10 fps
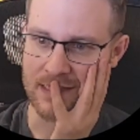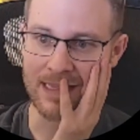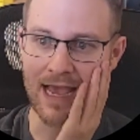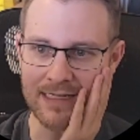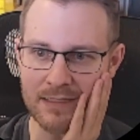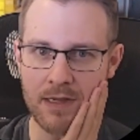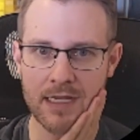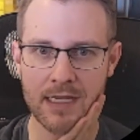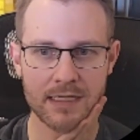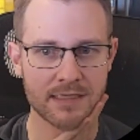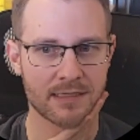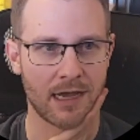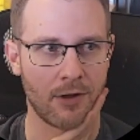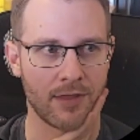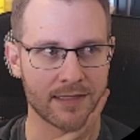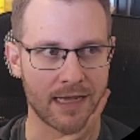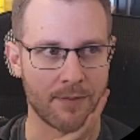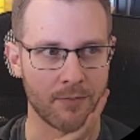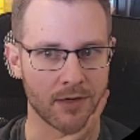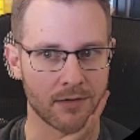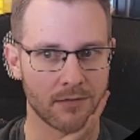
That's my guess as to how that's happening.